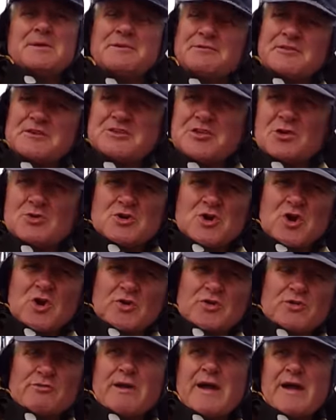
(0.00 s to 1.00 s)
But if there's no
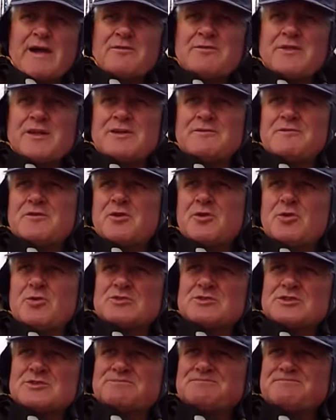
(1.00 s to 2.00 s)
cod around, then of
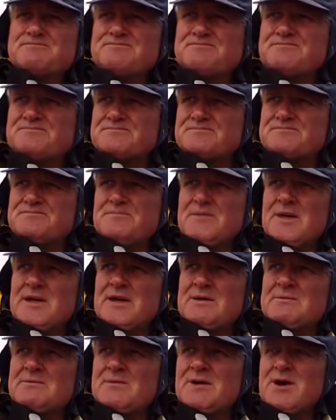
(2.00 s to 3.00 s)
course
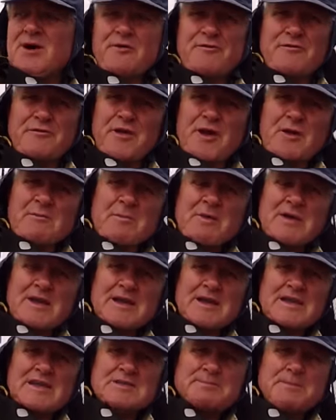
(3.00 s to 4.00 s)
hopefully I
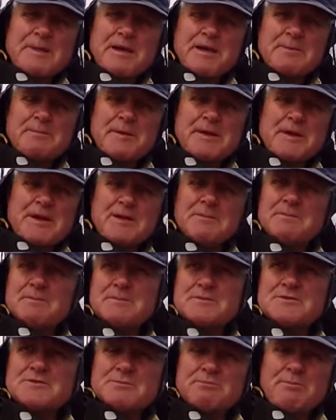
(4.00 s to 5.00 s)
might at least be able to pick
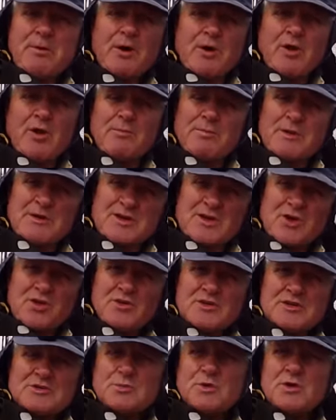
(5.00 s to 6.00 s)
up some pollock, but
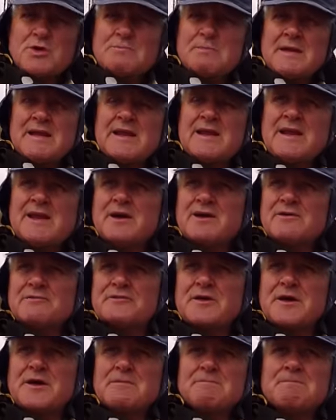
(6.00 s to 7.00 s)
cod is what I'm mainly
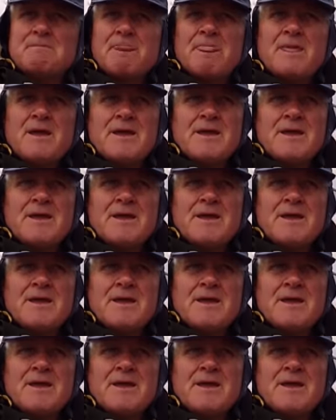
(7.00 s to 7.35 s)
after.